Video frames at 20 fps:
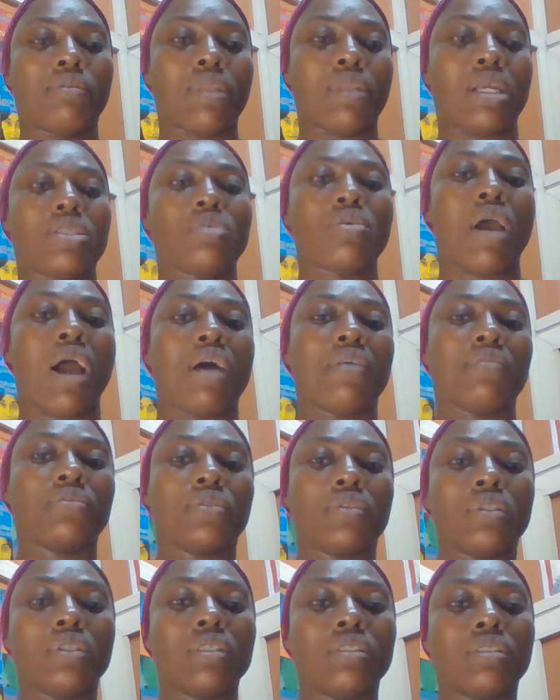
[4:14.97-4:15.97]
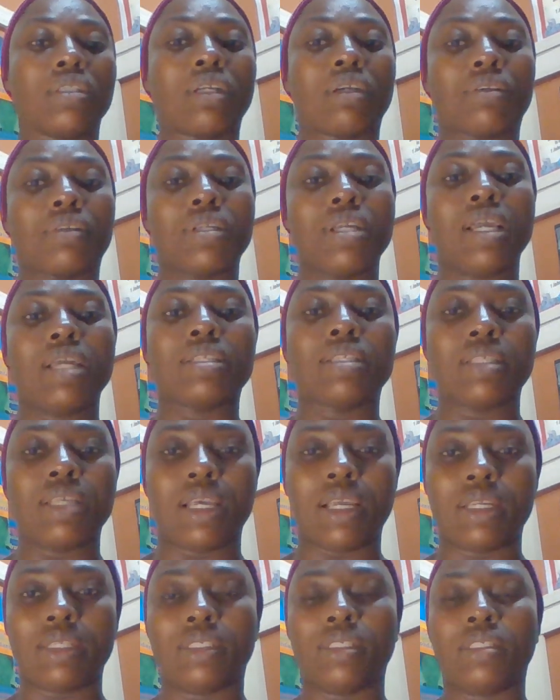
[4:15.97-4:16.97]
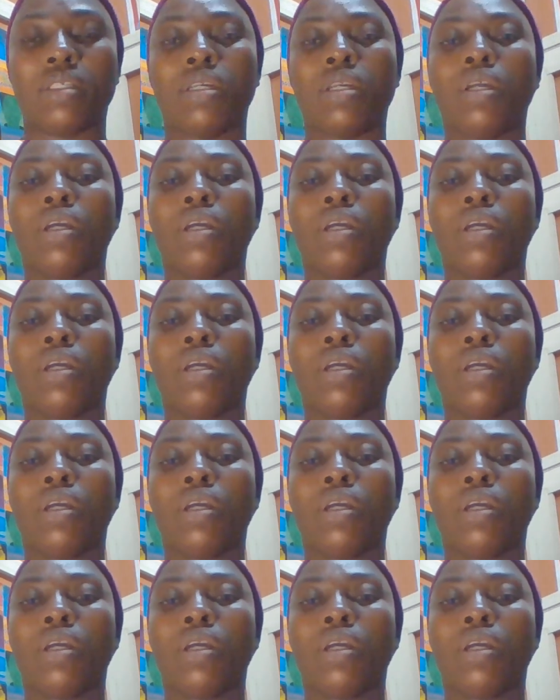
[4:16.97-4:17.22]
that you have created,